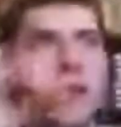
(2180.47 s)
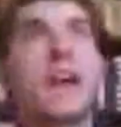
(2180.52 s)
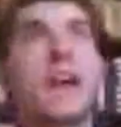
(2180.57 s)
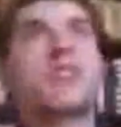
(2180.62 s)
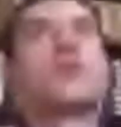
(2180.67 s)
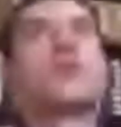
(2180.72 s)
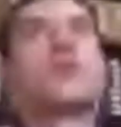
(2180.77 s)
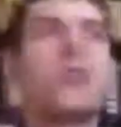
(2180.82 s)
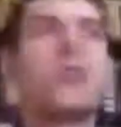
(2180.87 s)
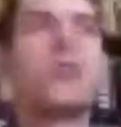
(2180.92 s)

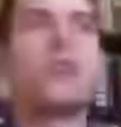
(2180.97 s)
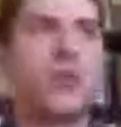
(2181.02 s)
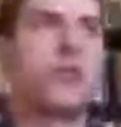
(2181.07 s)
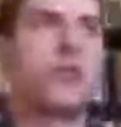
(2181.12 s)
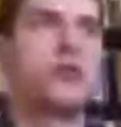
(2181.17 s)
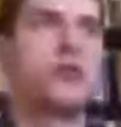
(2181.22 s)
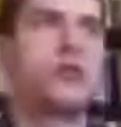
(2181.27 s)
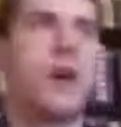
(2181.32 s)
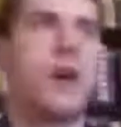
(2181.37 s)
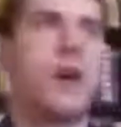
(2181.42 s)
external
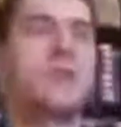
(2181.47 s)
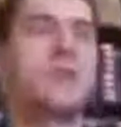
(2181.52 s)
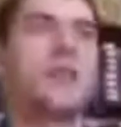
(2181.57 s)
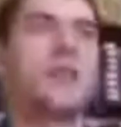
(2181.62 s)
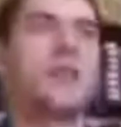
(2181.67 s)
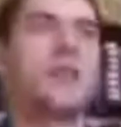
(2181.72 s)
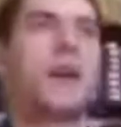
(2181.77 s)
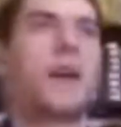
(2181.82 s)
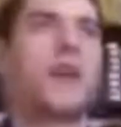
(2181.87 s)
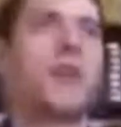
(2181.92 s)
dragon
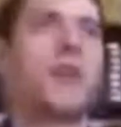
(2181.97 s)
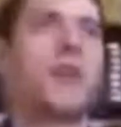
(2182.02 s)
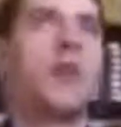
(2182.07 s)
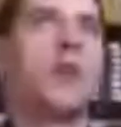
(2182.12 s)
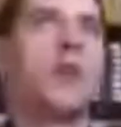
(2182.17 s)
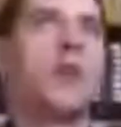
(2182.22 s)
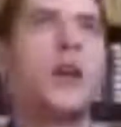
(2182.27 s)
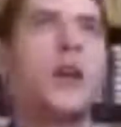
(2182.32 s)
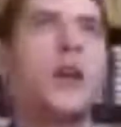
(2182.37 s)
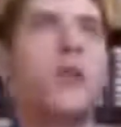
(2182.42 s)
slayer,
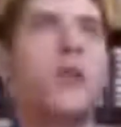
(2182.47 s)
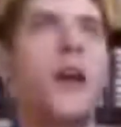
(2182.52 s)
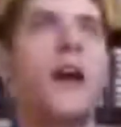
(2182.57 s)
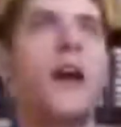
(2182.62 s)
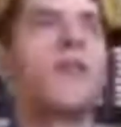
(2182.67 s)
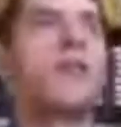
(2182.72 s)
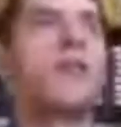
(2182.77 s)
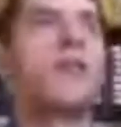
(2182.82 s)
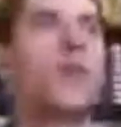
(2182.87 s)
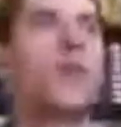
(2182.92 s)
you
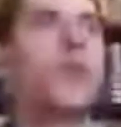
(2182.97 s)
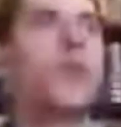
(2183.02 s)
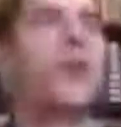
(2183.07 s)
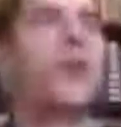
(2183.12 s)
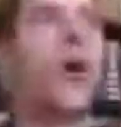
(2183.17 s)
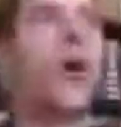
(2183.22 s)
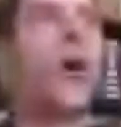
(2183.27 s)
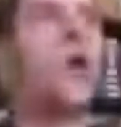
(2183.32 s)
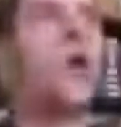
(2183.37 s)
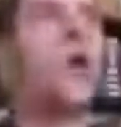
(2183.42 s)
have to
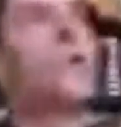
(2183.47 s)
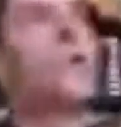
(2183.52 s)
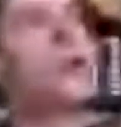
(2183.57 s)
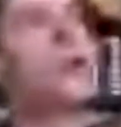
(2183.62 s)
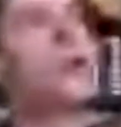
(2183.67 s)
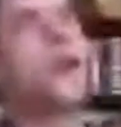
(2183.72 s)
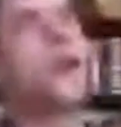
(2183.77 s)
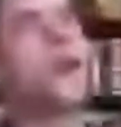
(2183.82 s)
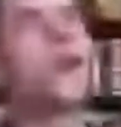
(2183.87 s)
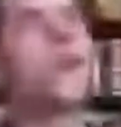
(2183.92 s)

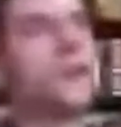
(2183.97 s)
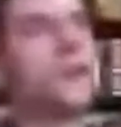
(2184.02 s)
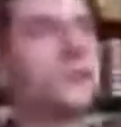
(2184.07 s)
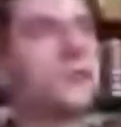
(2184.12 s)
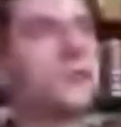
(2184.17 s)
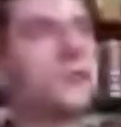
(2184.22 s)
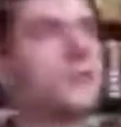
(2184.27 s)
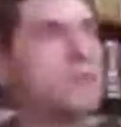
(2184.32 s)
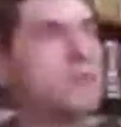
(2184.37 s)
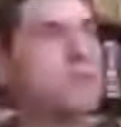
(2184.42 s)
already have
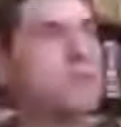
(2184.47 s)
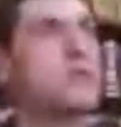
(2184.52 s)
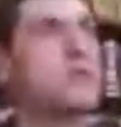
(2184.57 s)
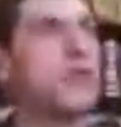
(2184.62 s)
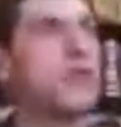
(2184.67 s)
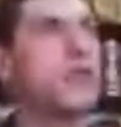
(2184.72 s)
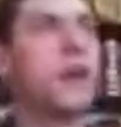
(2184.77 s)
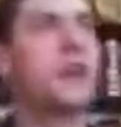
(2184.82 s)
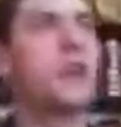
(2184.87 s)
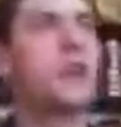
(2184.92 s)

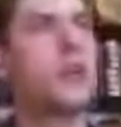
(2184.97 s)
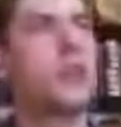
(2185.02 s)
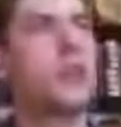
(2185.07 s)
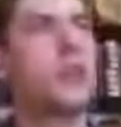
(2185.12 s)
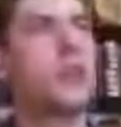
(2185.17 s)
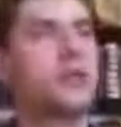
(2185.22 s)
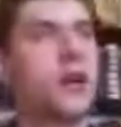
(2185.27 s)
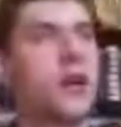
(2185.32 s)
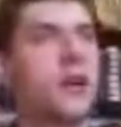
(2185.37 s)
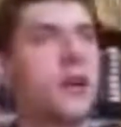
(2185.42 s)
slain all the
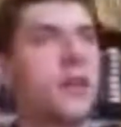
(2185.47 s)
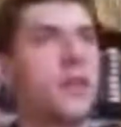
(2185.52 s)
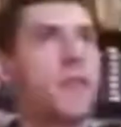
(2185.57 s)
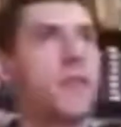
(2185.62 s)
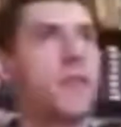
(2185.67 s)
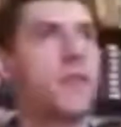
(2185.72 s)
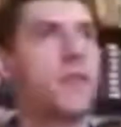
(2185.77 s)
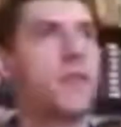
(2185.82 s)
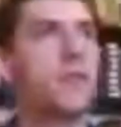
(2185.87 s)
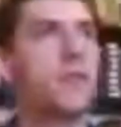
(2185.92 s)

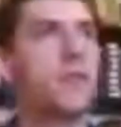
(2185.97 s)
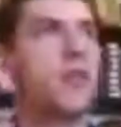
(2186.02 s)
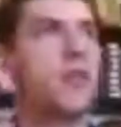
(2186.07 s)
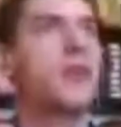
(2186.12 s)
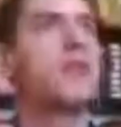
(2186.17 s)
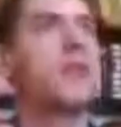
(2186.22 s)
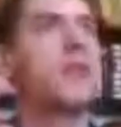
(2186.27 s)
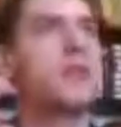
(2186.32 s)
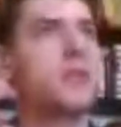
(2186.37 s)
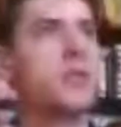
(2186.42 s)
dragons
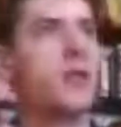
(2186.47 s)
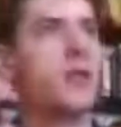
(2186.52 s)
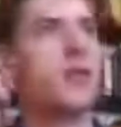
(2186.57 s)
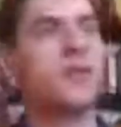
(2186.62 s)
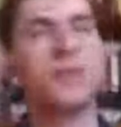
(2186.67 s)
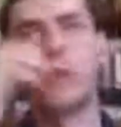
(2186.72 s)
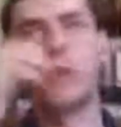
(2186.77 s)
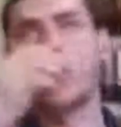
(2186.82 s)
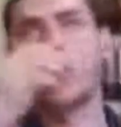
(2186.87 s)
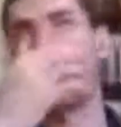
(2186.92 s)
within
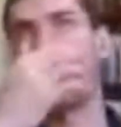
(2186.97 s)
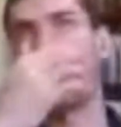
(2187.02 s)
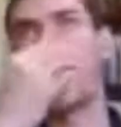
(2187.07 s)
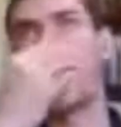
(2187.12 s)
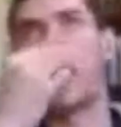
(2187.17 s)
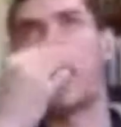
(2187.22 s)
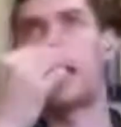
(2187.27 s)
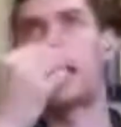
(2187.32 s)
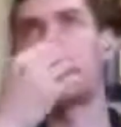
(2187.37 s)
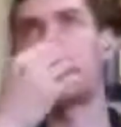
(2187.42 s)
yourself.
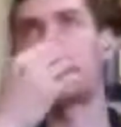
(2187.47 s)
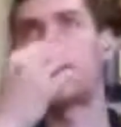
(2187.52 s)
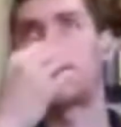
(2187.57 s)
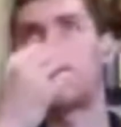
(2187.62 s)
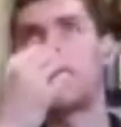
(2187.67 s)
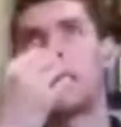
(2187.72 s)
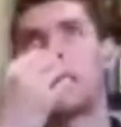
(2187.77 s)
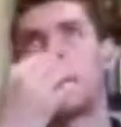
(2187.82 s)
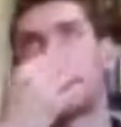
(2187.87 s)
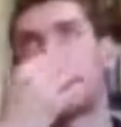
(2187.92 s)
And
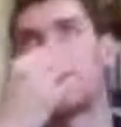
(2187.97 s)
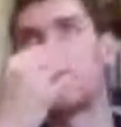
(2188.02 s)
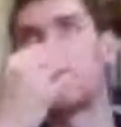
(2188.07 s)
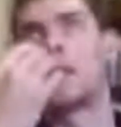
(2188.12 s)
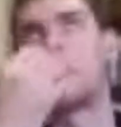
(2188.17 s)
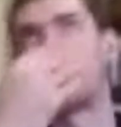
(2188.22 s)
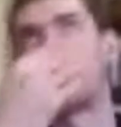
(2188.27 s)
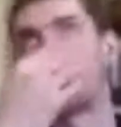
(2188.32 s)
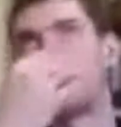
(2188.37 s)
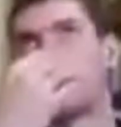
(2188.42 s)

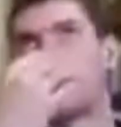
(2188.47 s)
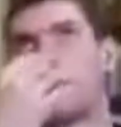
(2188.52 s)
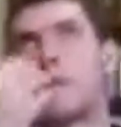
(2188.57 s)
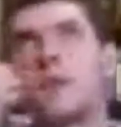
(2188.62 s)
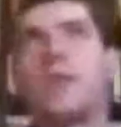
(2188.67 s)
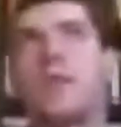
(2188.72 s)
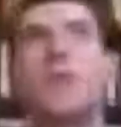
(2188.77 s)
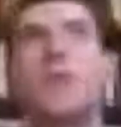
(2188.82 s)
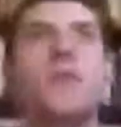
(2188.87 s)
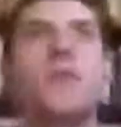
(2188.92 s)

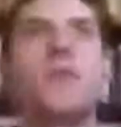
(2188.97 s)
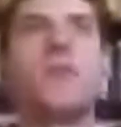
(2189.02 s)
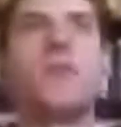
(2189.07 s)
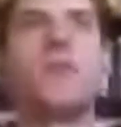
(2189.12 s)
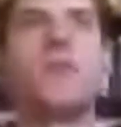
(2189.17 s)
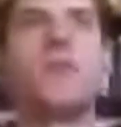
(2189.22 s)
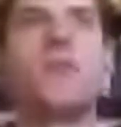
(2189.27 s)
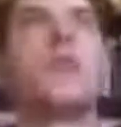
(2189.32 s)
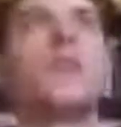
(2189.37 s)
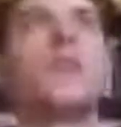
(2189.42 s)
you
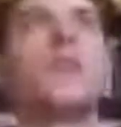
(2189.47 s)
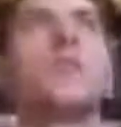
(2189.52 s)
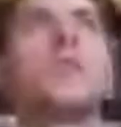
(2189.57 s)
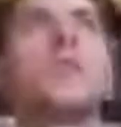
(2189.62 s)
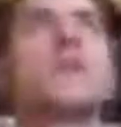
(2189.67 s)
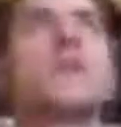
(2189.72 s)
could,